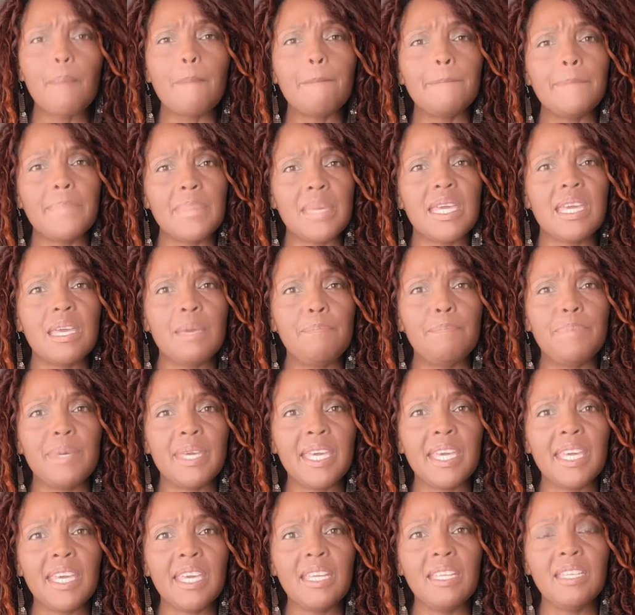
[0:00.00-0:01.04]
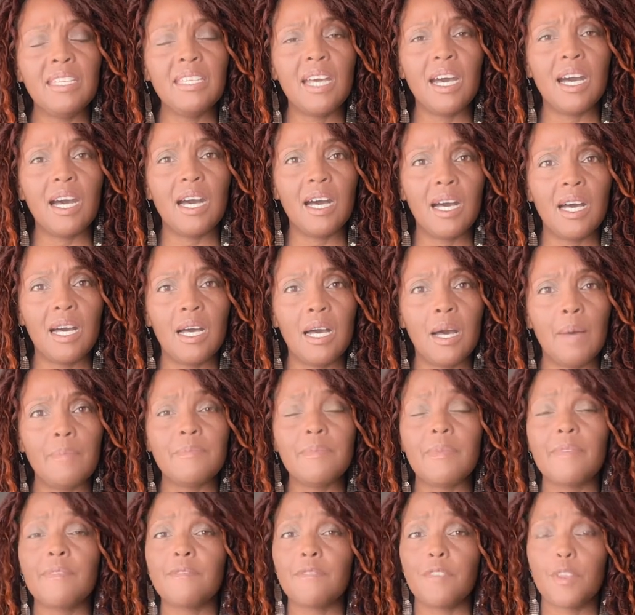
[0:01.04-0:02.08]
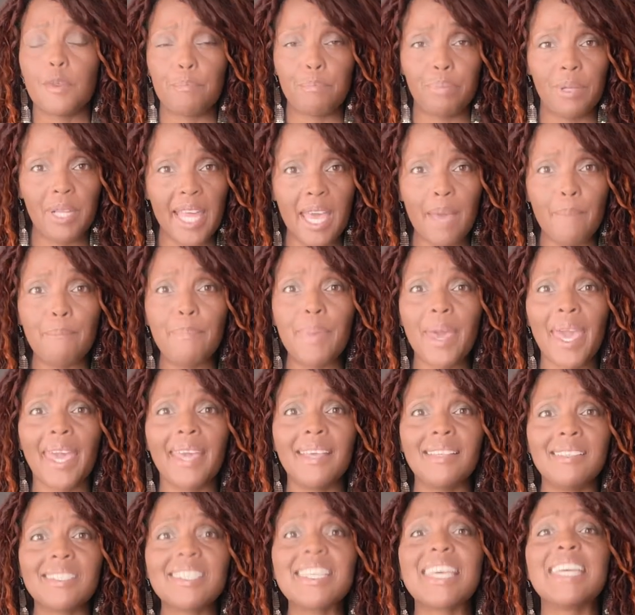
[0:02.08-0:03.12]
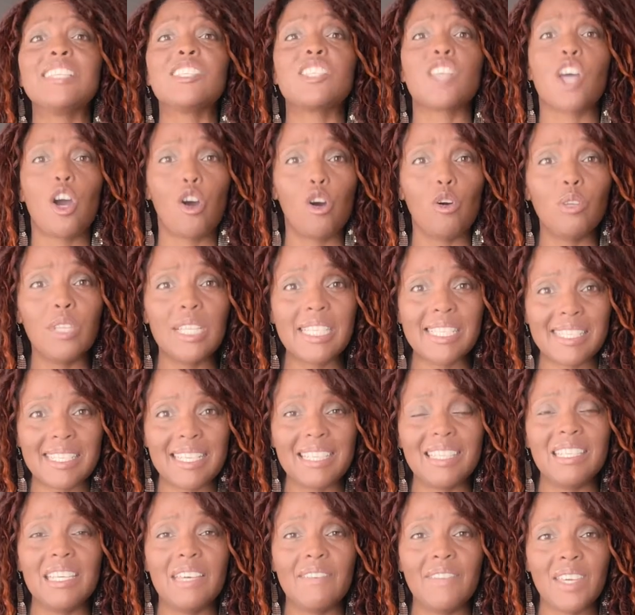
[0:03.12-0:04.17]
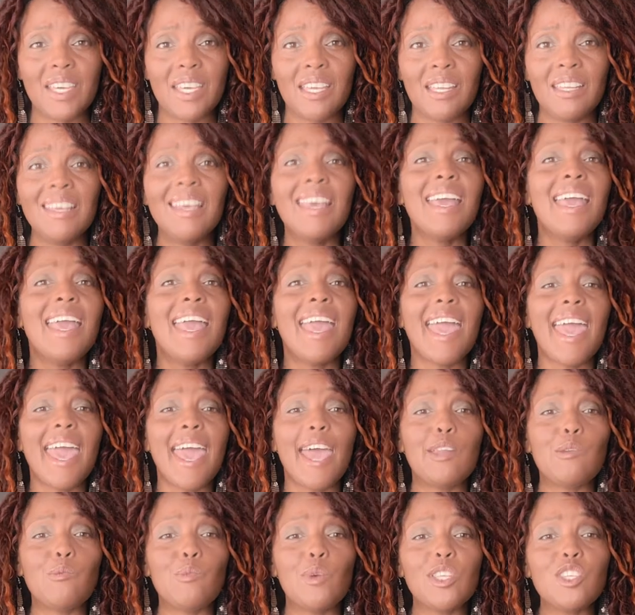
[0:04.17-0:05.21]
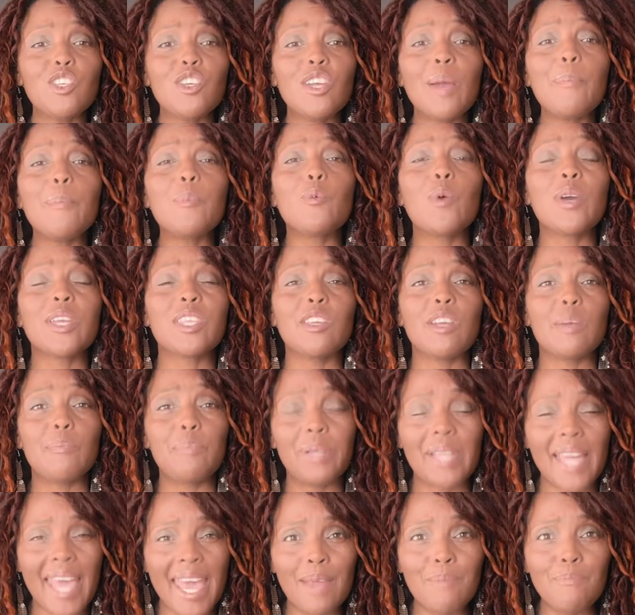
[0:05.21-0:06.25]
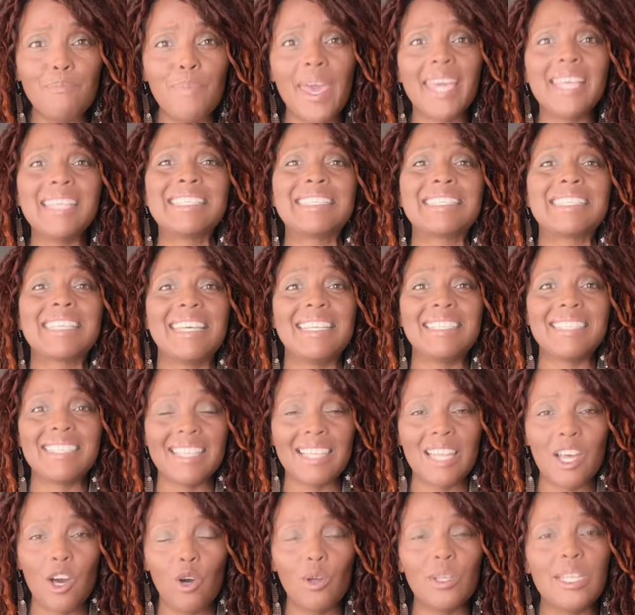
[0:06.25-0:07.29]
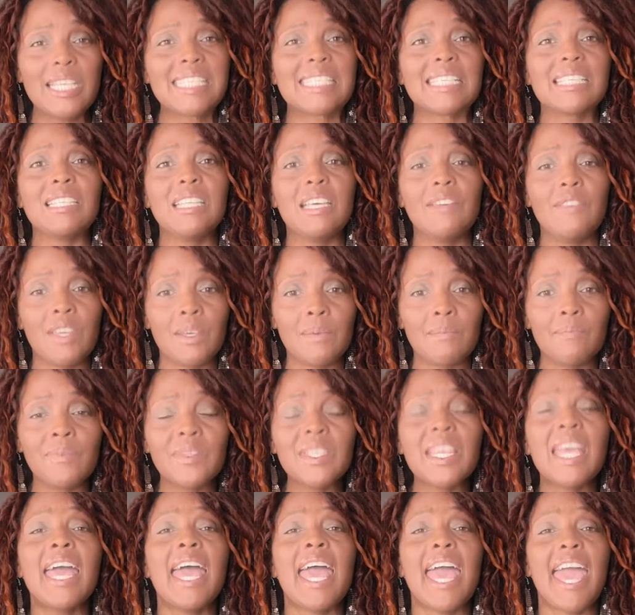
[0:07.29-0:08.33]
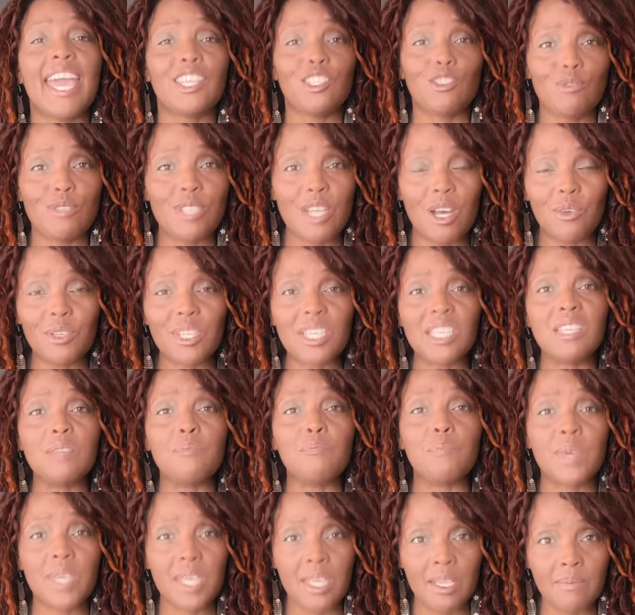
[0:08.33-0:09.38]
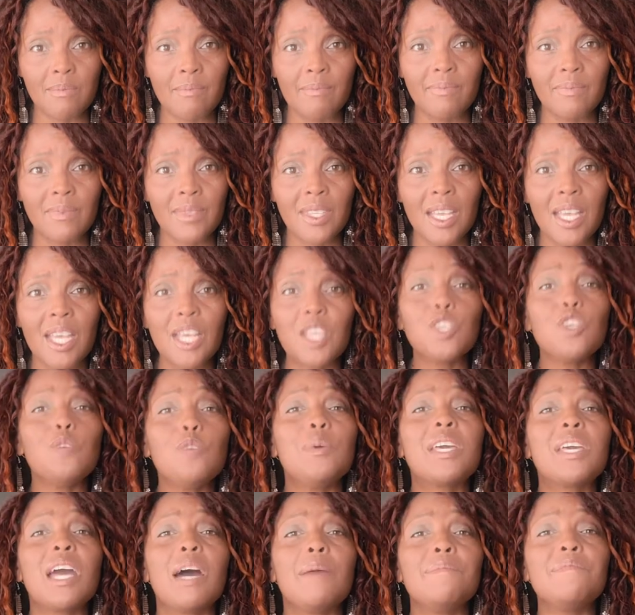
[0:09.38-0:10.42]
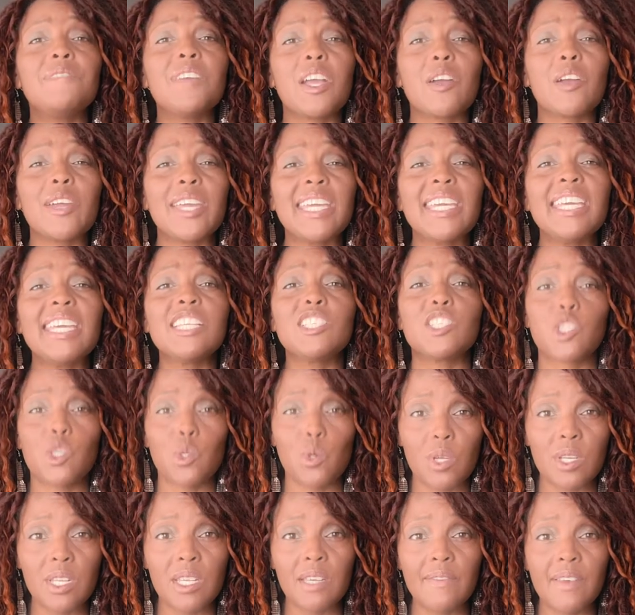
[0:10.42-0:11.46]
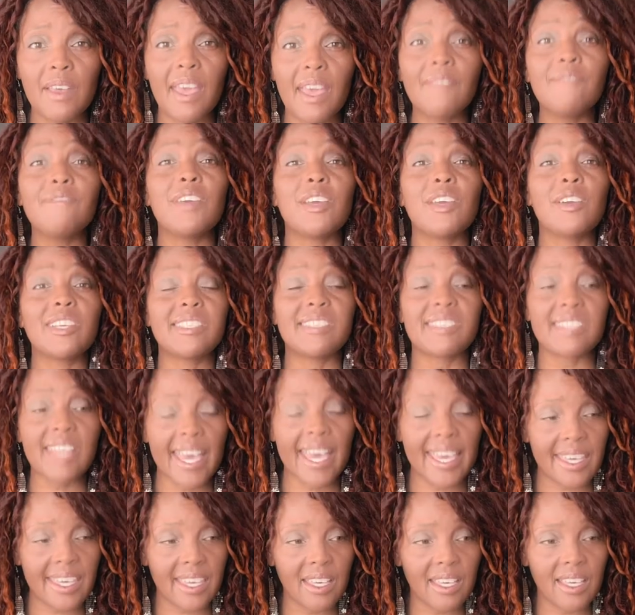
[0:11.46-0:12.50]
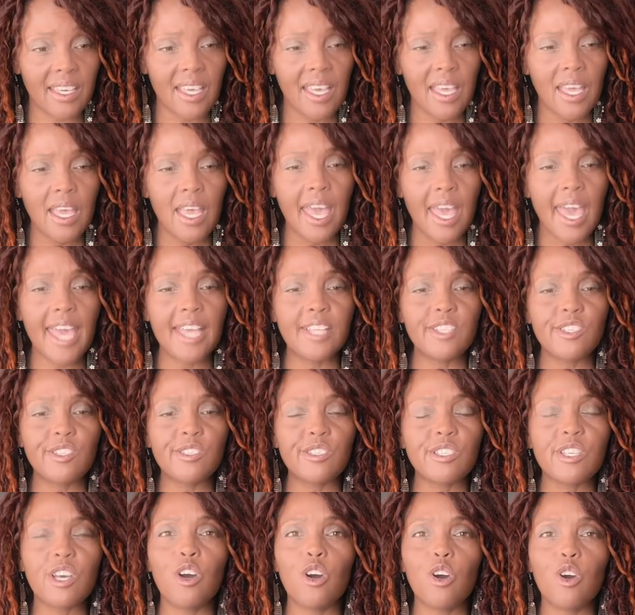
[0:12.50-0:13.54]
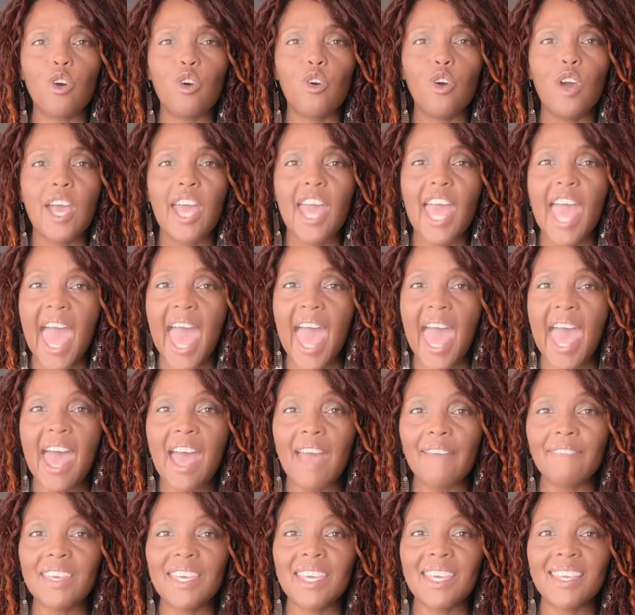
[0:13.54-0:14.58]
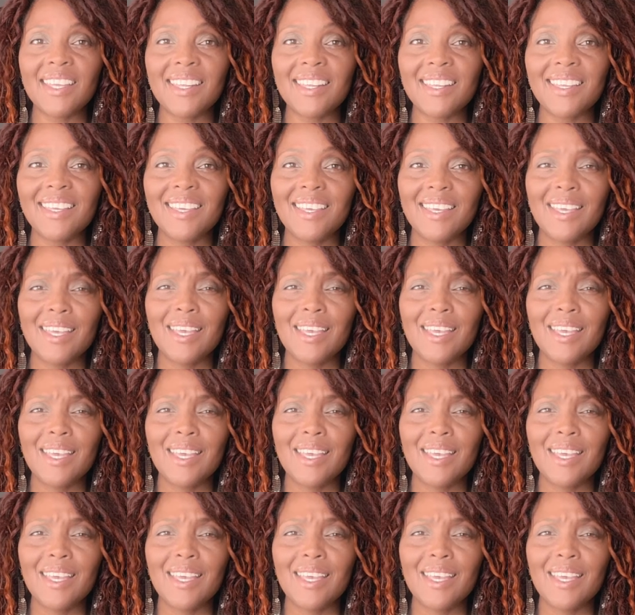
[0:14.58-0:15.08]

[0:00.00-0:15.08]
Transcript: me being um, plant-based into holistic living and when you're when you're plant-based into holistic living and you don't eat meat you become very intuitive and very psychic and so having